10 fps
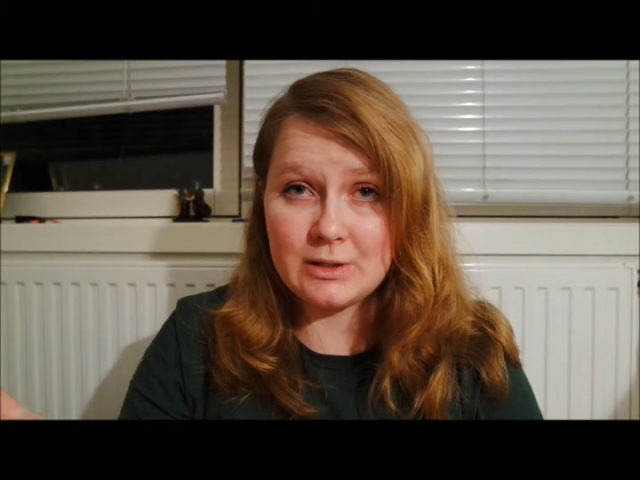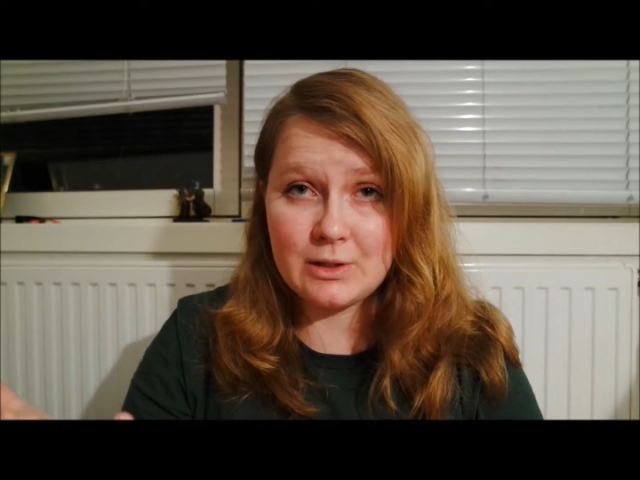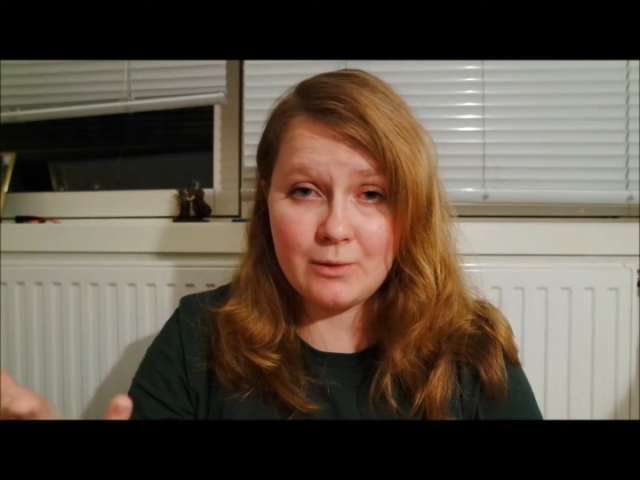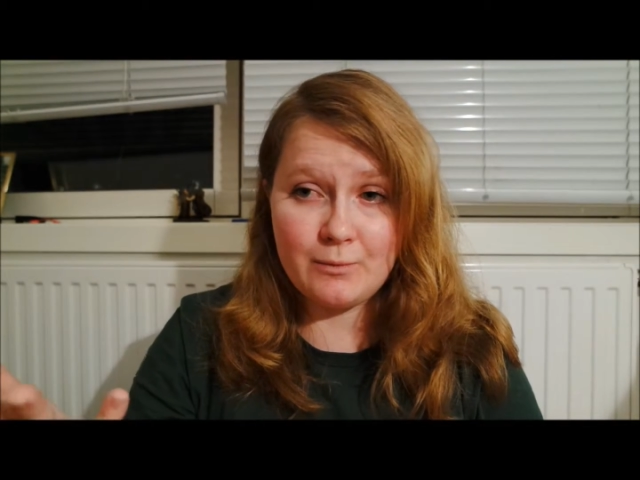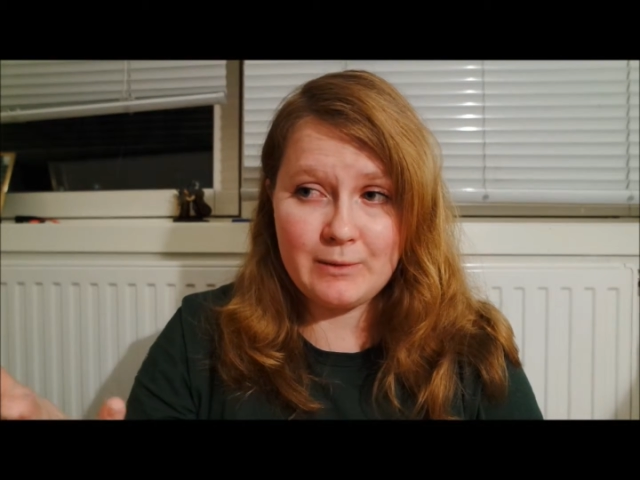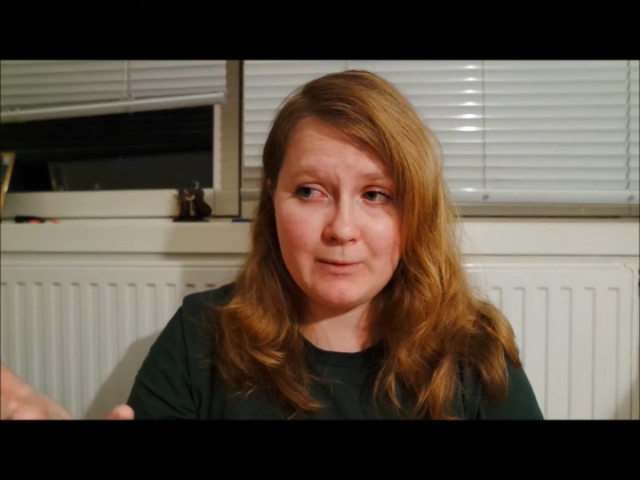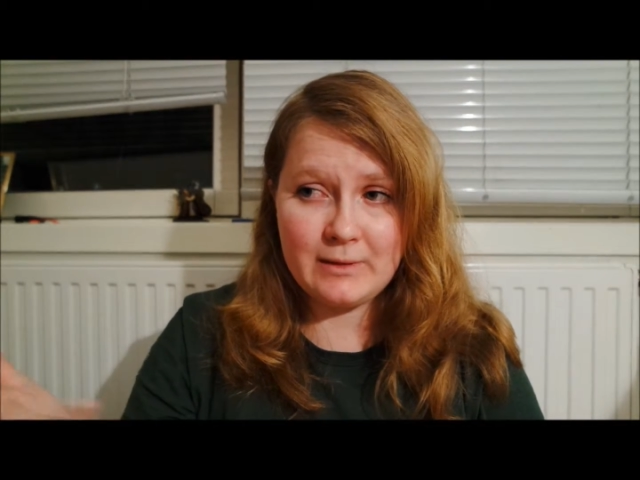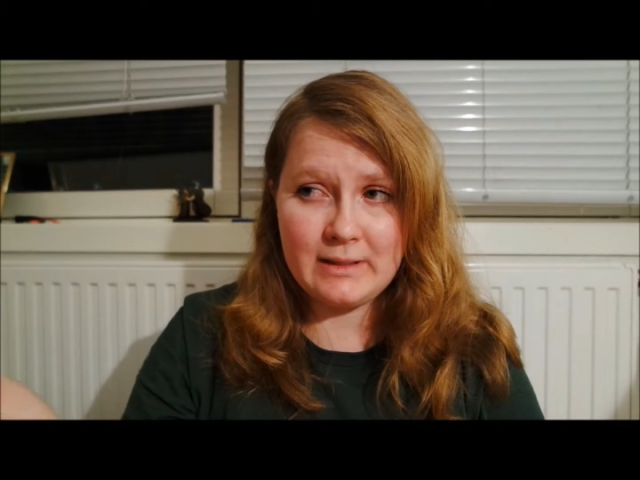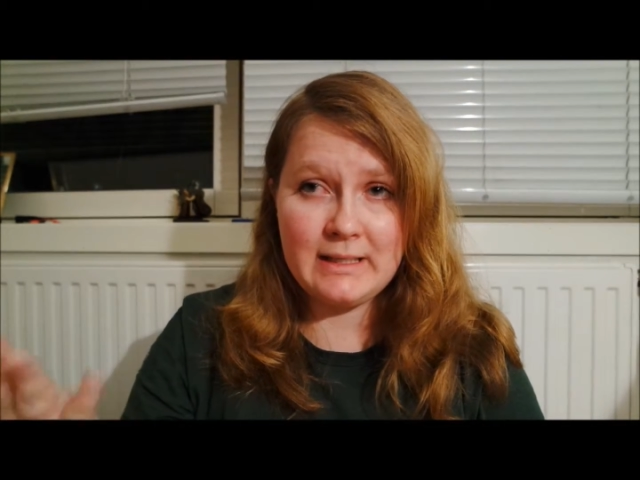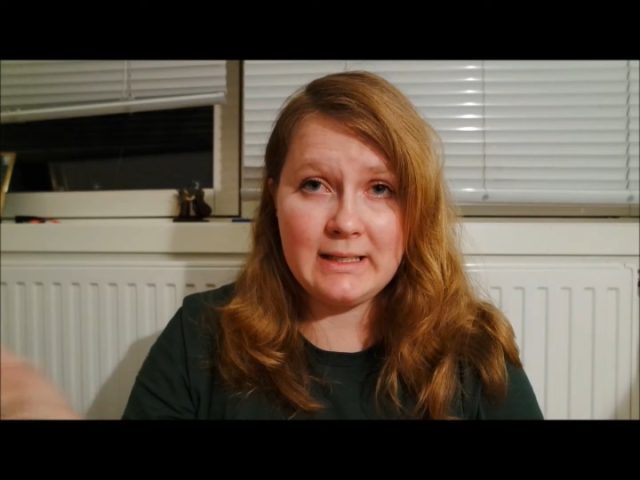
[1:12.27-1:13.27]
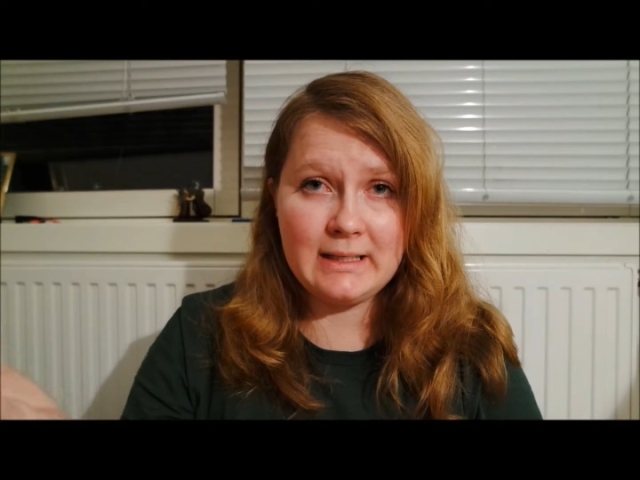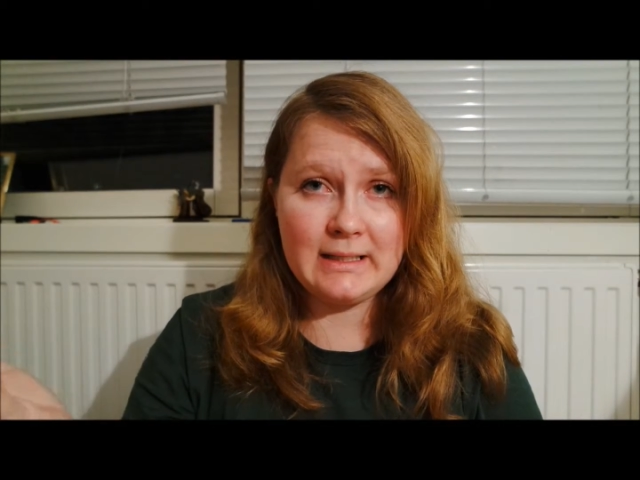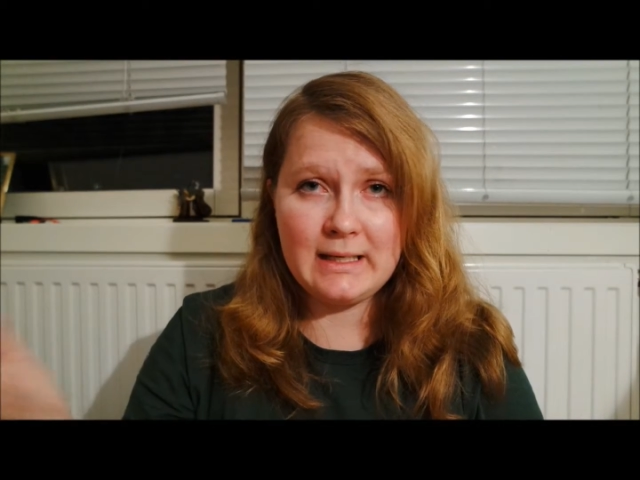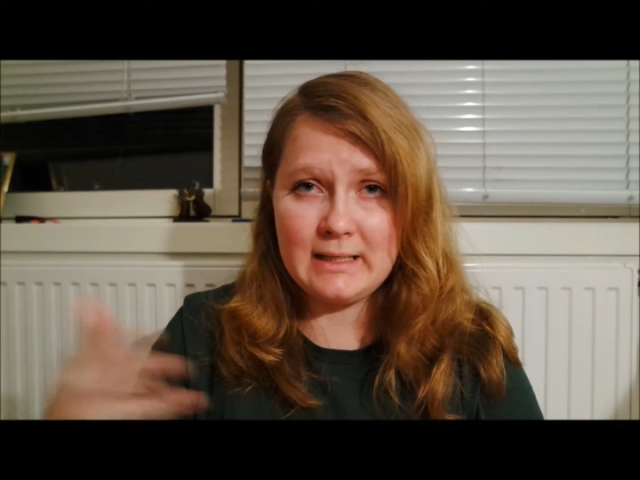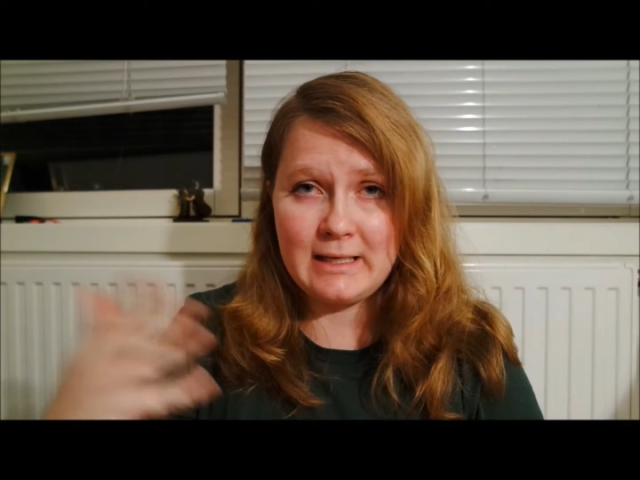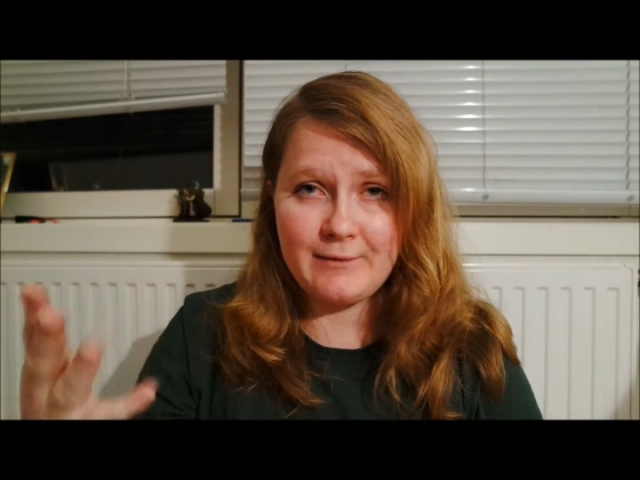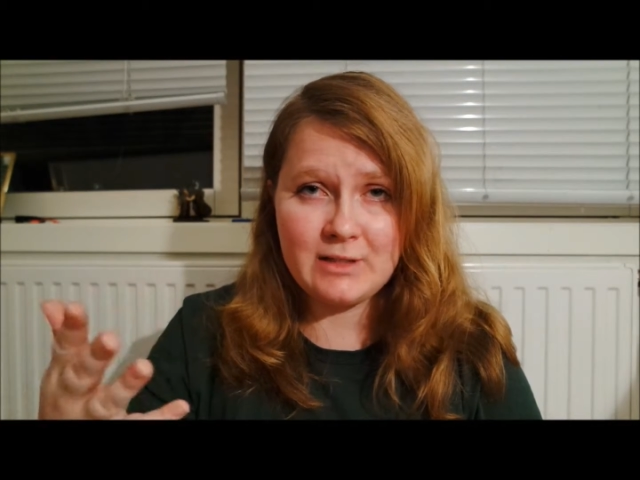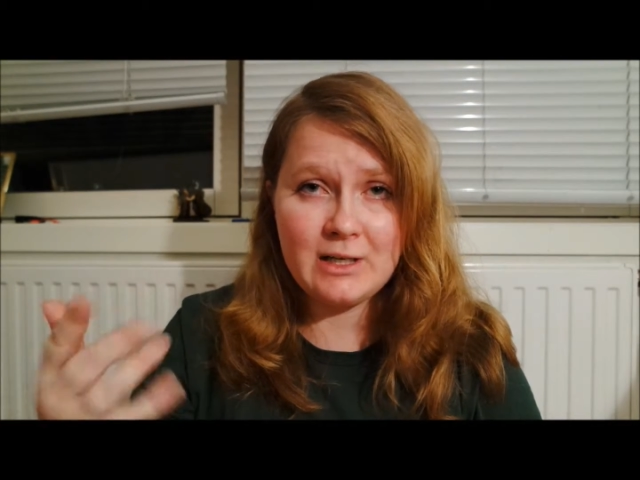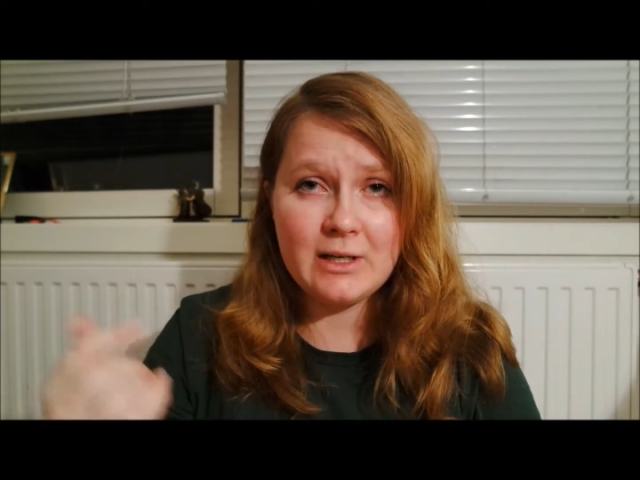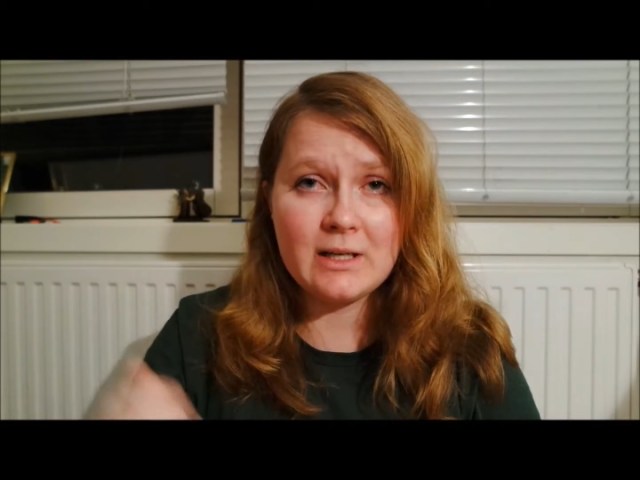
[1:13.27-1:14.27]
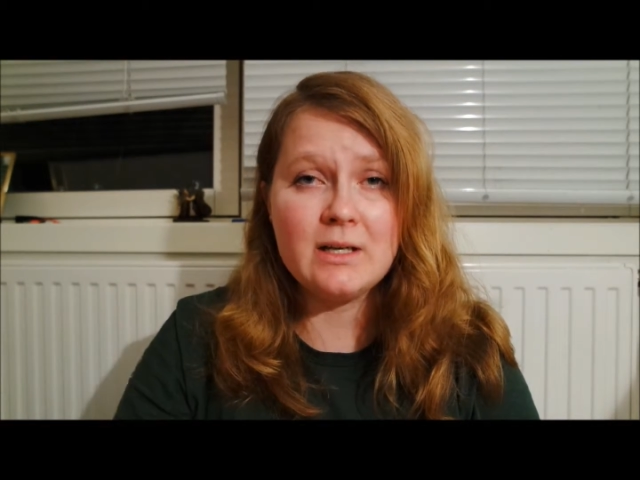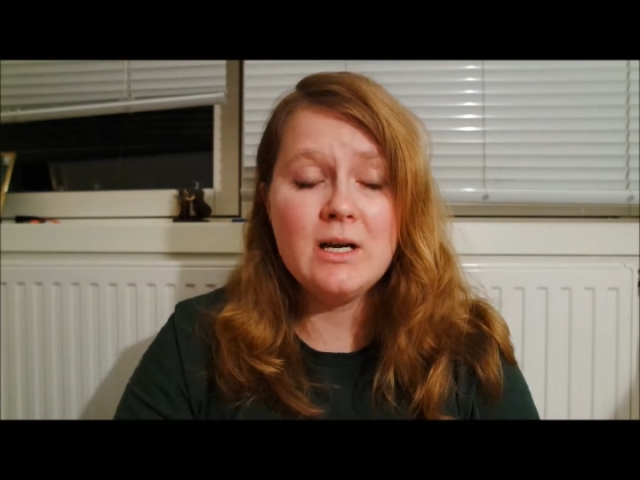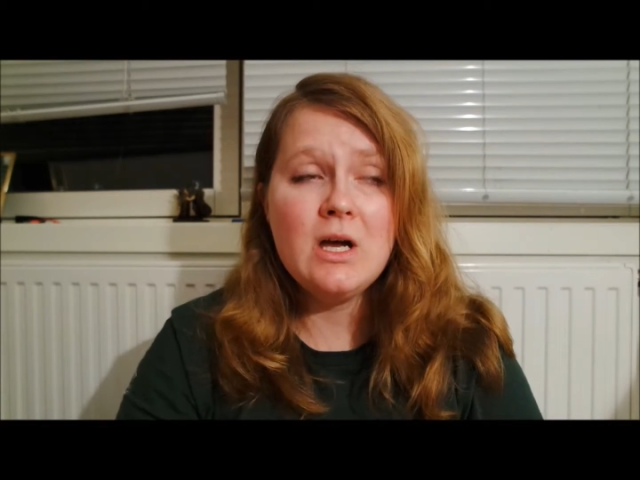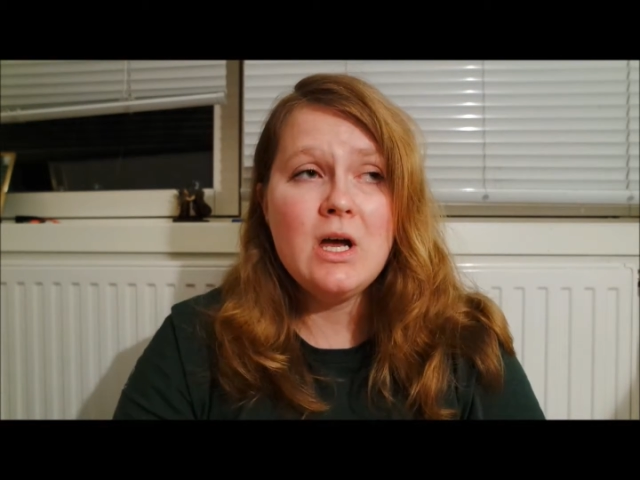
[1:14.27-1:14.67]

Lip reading: so we were eating in the cafeteria,